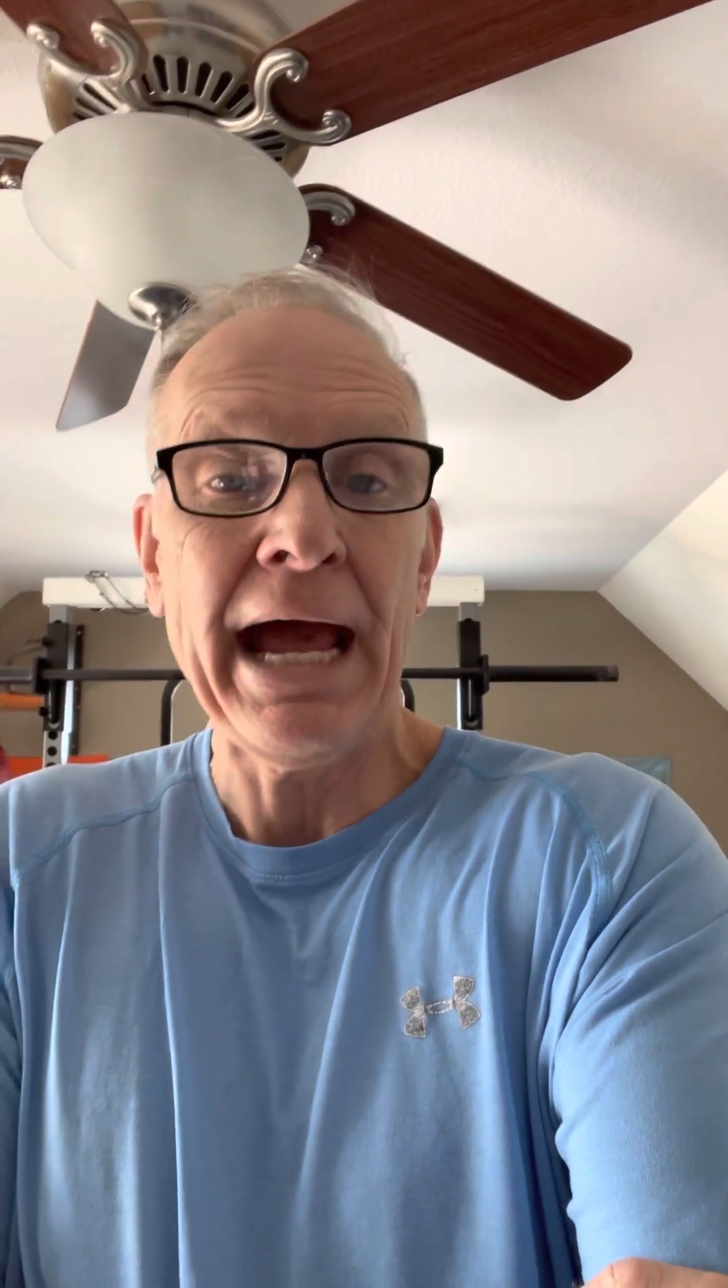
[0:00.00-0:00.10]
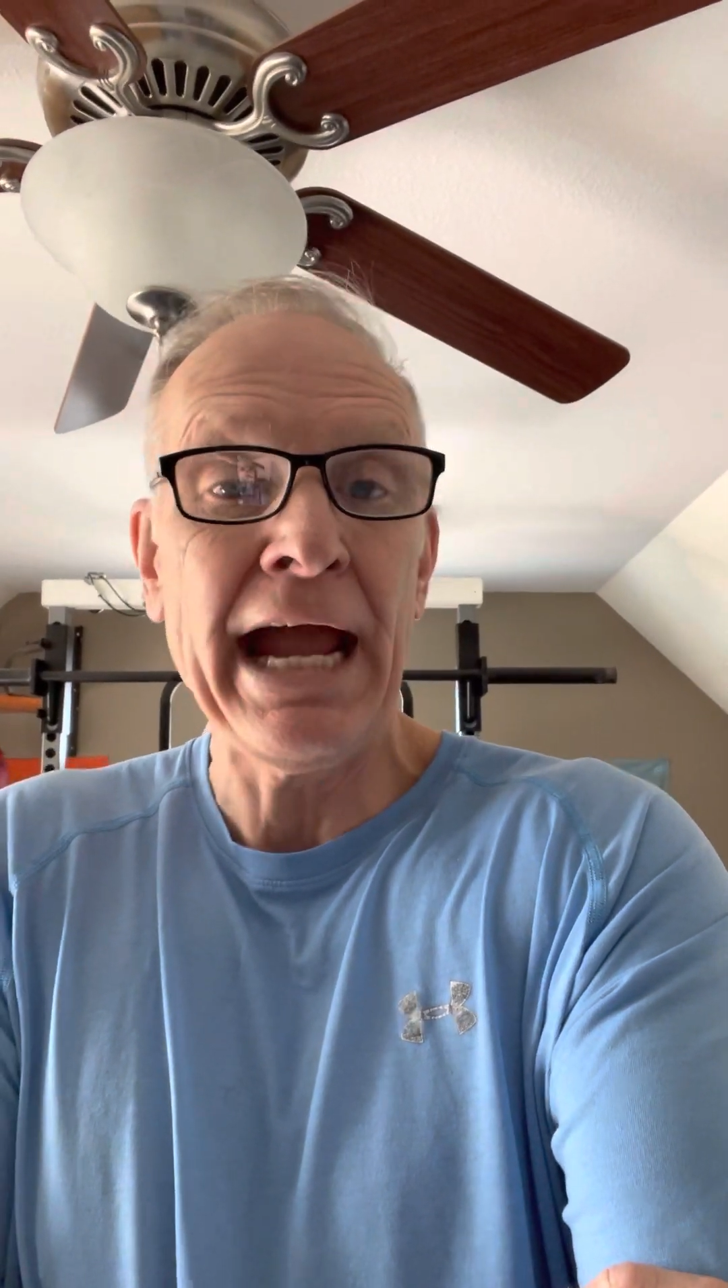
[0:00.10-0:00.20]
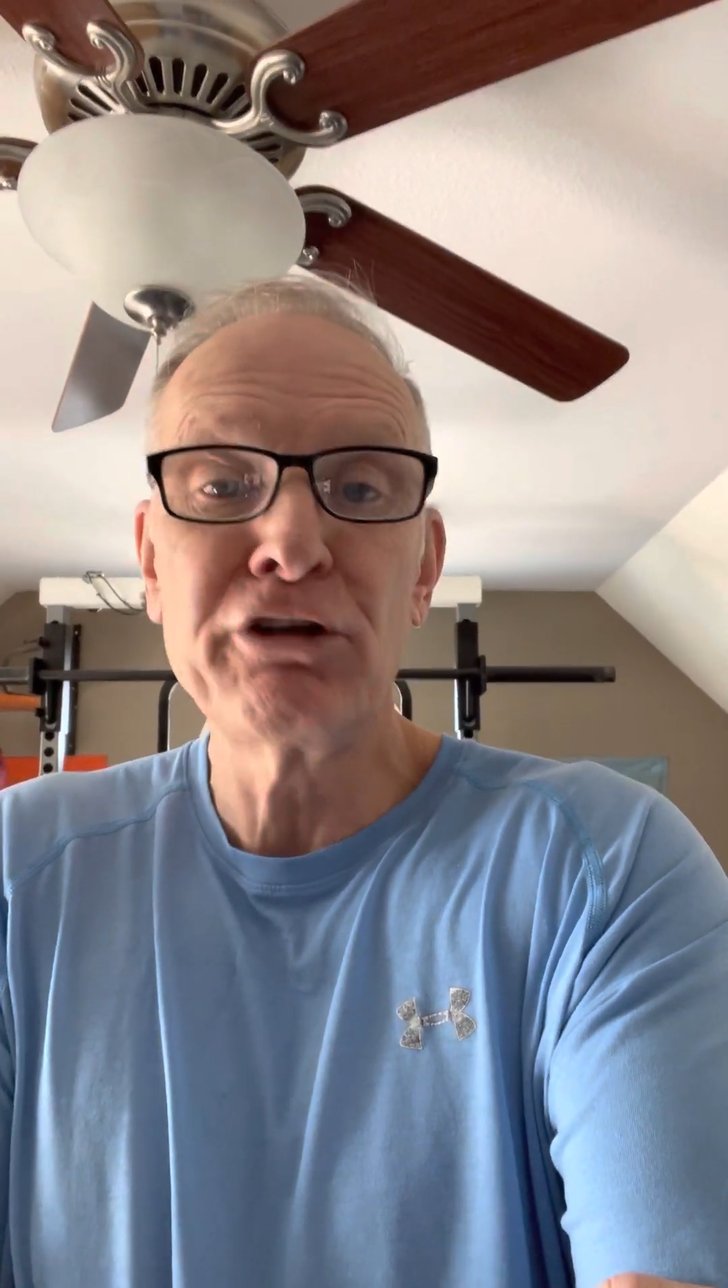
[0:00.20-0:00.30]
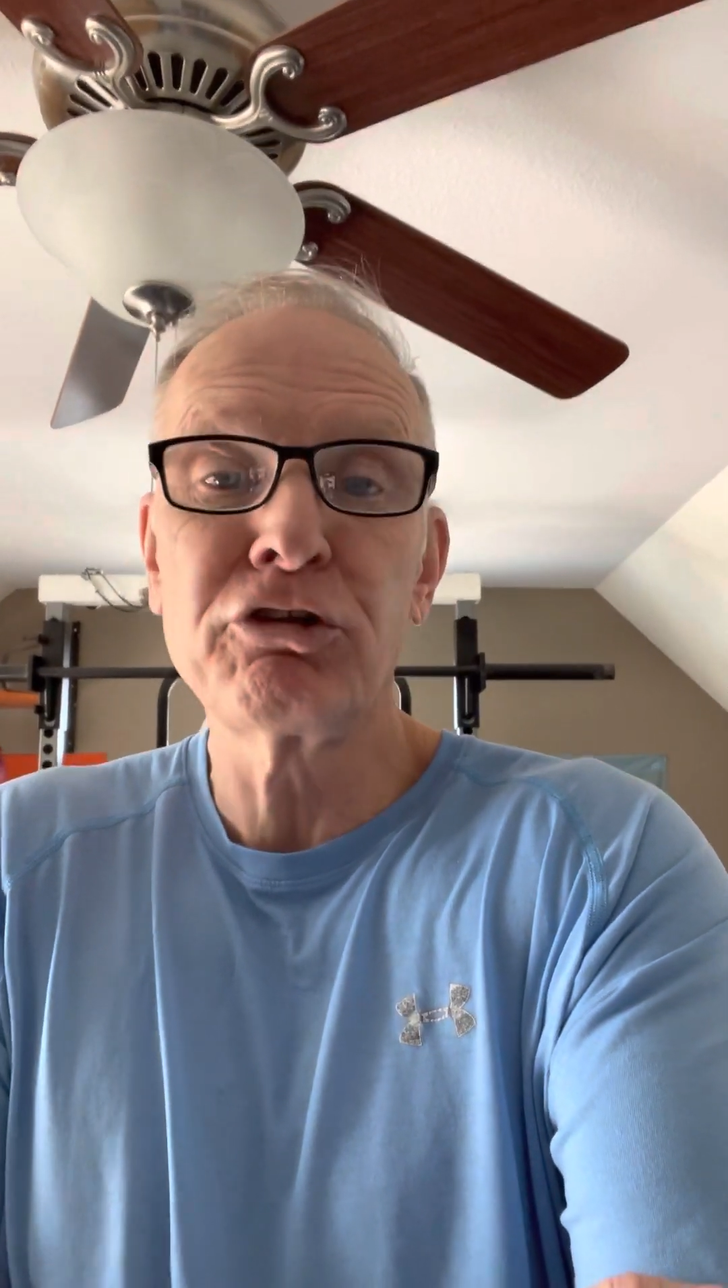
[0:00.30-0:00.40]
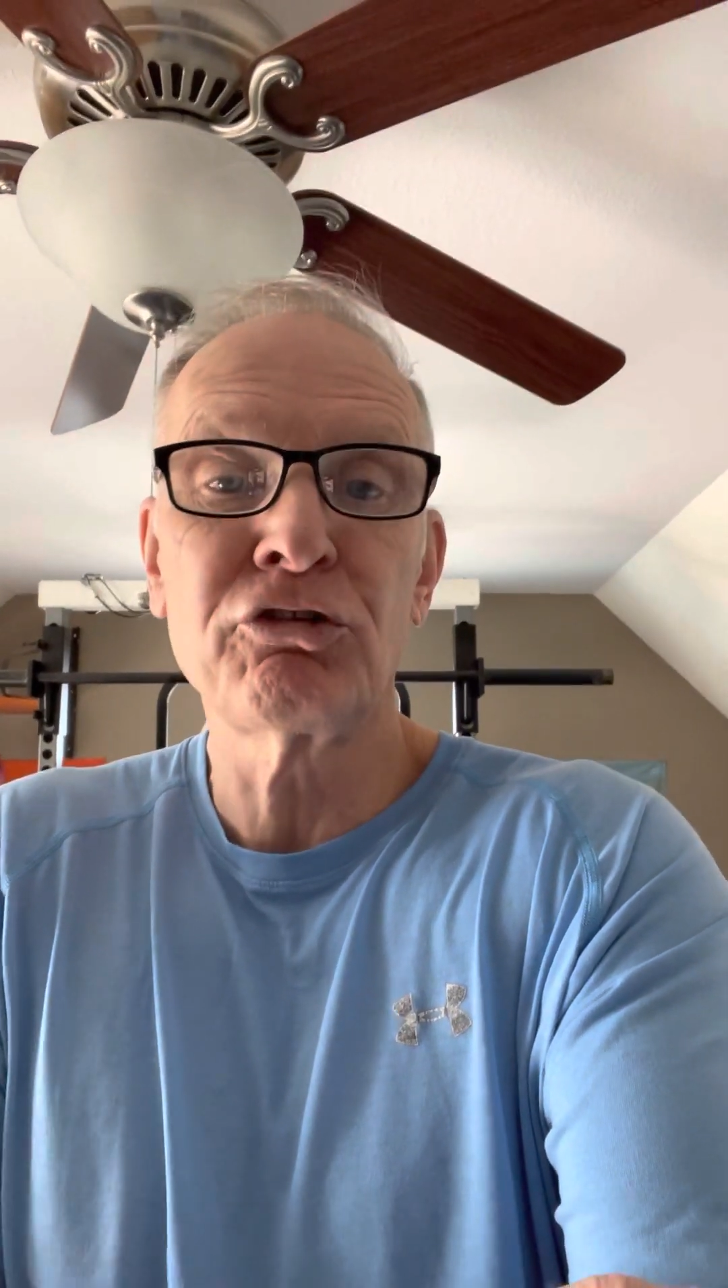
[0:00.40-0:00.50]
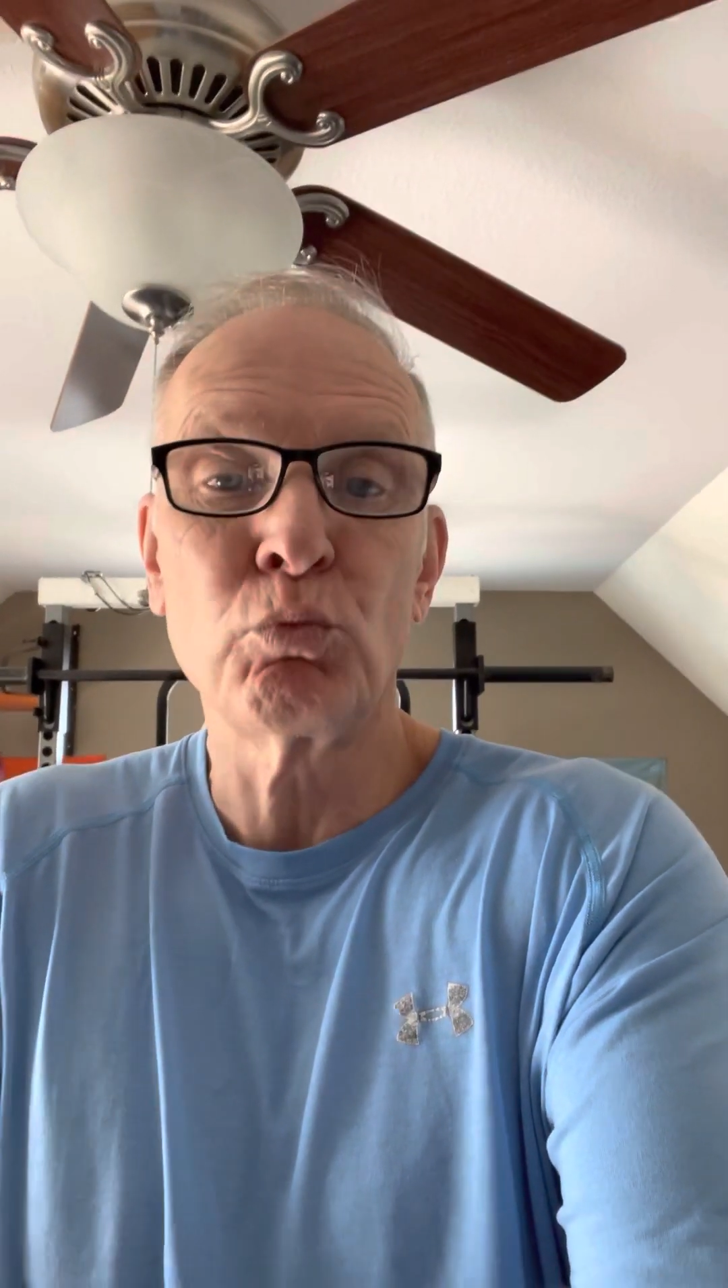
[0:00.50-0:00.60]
"Ageless